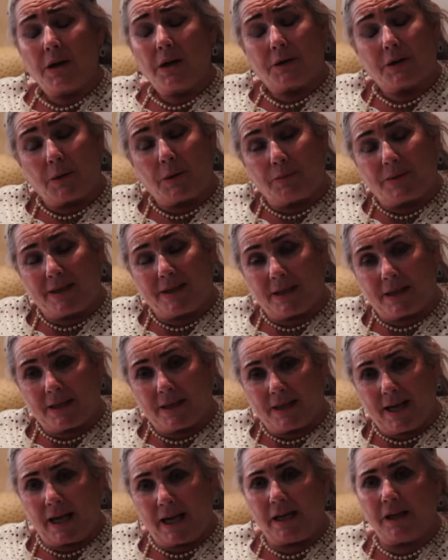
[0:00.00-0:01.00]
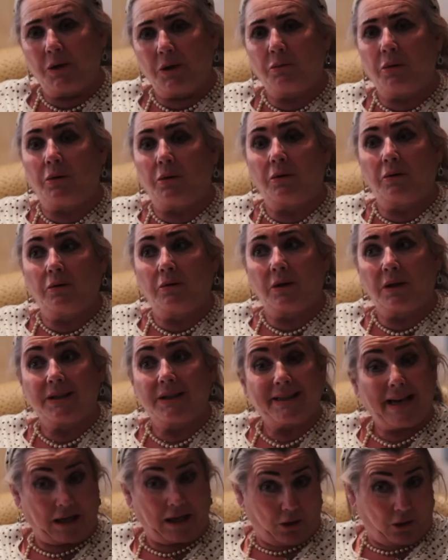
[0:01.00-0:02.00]
sustainable
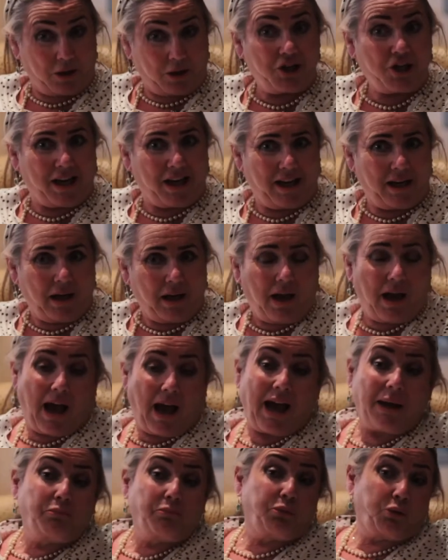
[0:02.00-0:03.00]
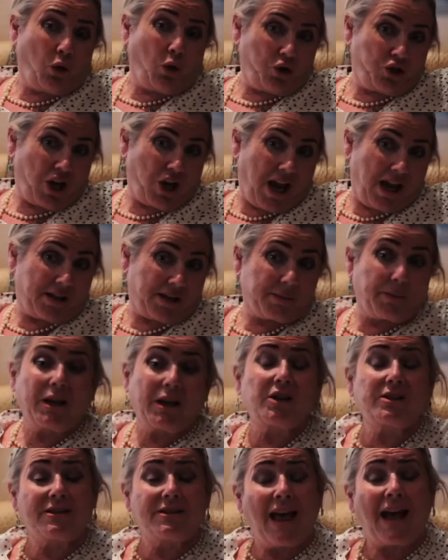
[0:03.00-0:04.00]
technology and projects
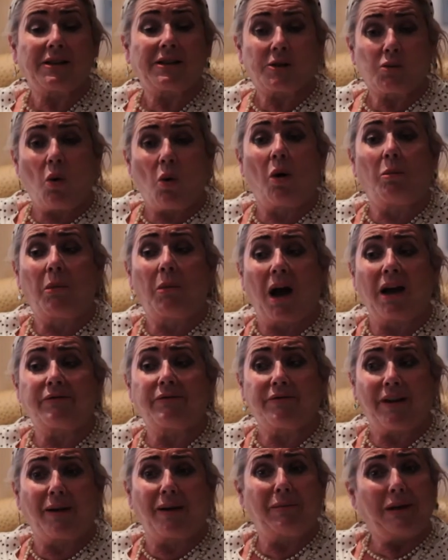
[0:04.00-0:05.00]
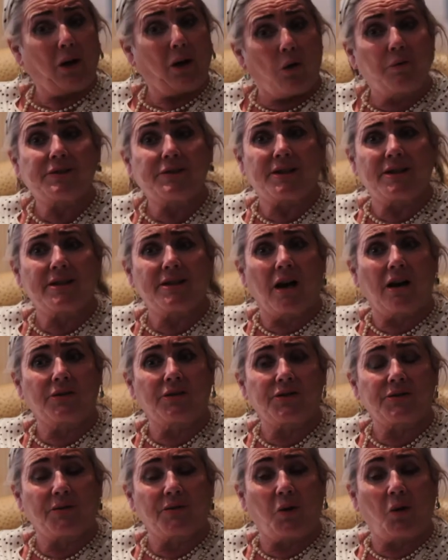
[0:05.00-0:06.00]
because that's what my family offices
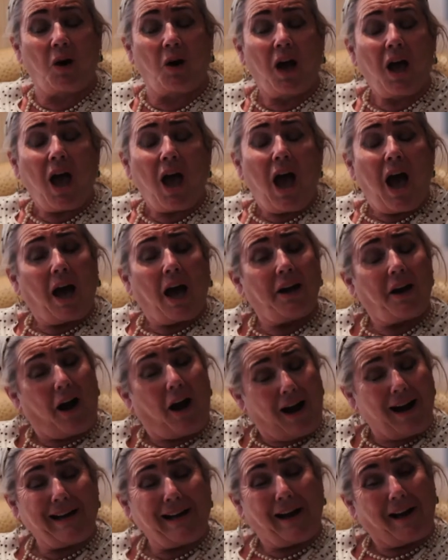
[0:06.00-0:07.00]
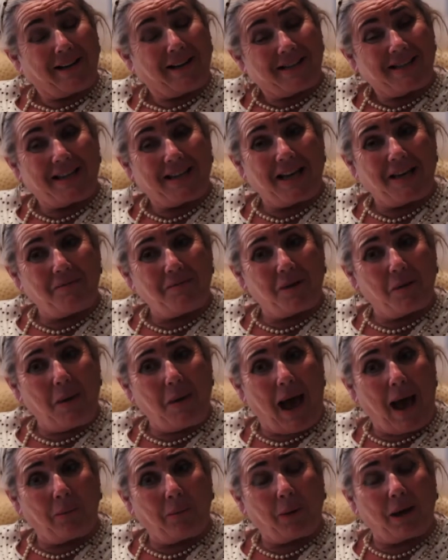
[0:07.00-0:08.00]
ask for and I like to keep them
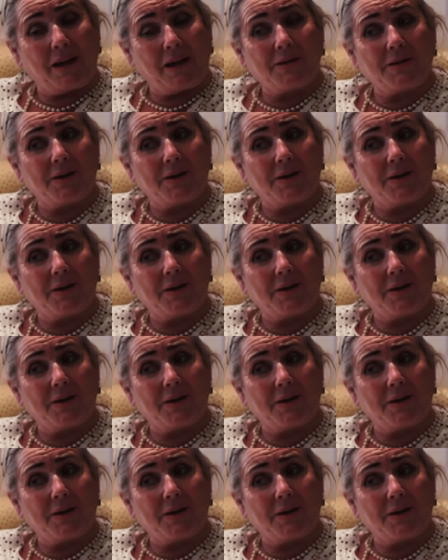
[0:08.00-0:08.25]
happy.